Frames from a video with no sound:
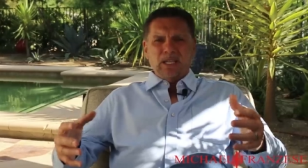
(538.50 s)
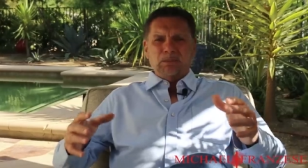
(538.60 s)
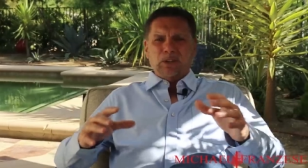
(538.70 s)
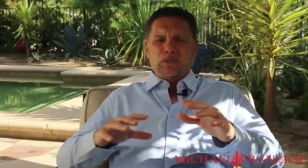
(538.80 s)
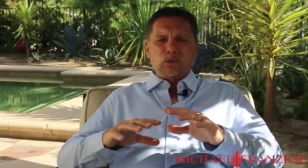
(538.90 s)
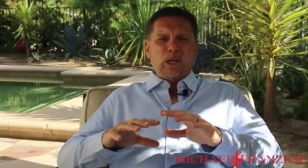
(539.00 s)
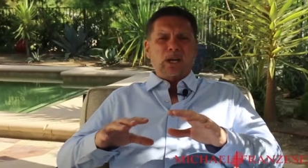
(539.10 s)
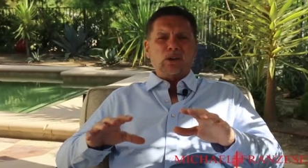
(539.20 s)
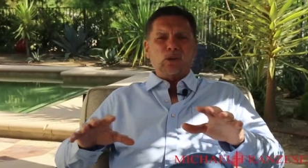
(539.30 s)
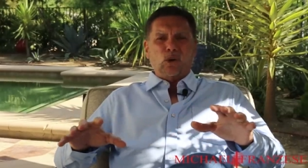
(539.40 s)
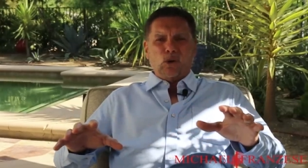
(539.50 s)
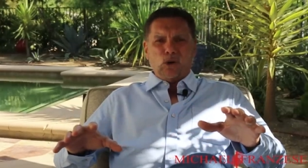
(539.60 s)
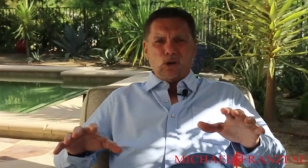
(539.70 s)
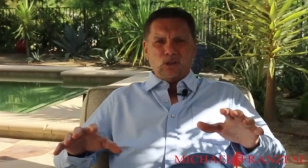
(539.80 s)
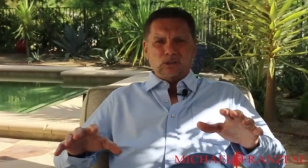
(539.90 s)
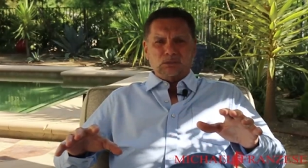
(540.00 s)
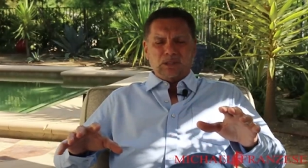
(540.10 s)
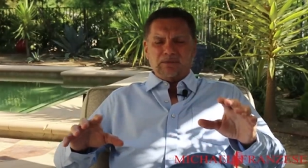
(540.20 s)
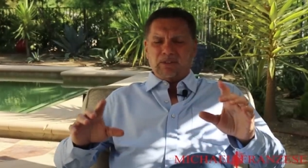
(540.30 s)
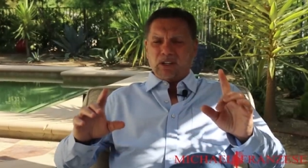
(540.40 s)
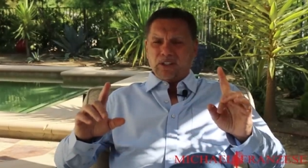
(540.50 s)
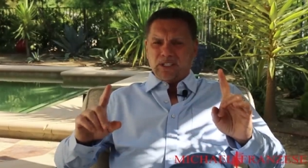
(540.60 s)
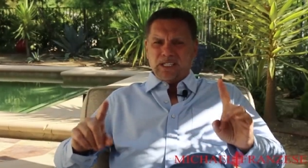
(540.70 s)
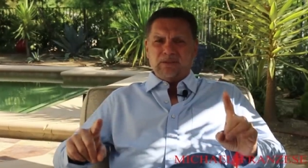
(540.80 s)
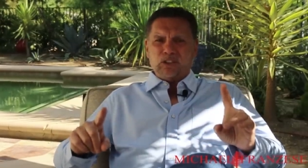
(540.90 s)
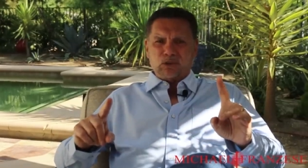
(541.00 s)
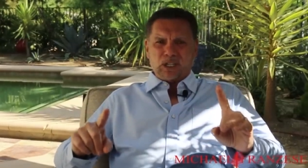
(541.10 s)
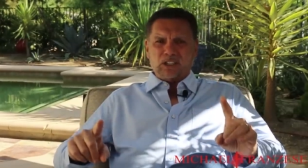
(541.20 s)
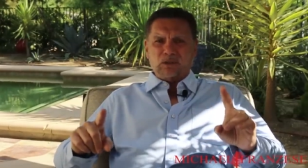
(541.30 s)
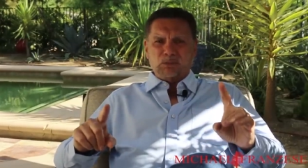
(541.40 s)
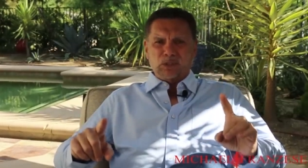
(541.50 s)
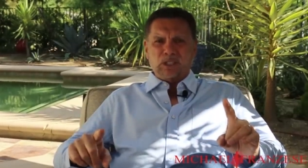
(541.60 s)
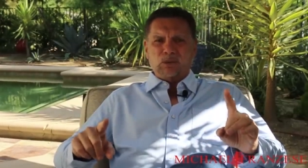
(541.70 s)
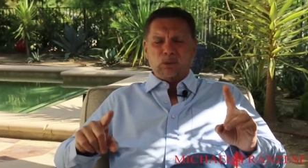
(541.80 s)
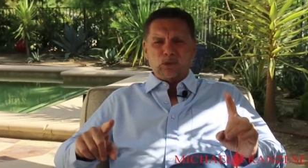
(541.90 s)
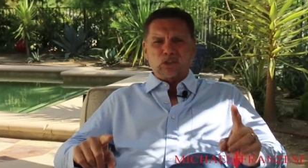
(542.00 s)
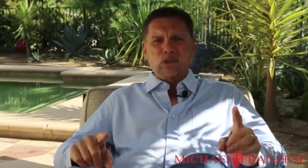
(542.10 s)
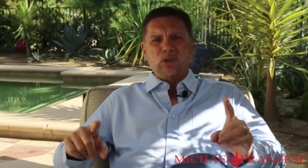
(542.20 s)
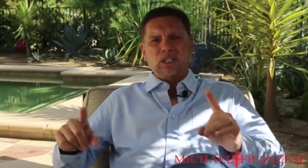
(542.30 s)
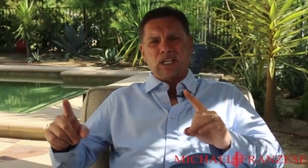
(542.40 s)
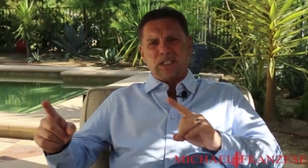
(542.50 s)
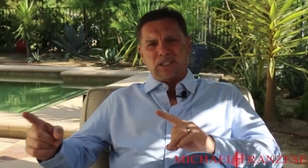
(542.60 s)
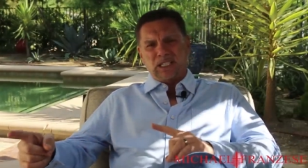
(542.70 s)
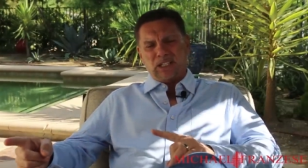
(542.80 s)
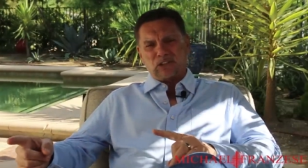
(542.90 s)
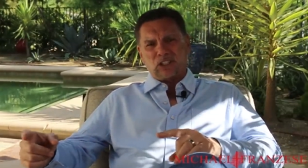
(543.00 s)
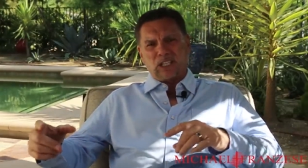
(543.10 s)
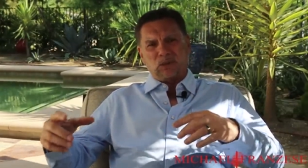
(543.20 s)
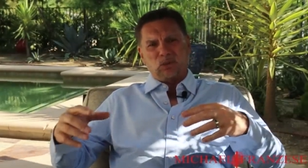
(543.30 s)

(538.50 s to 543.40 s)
But throughout it all, my father never tried to bring what was going on in the outside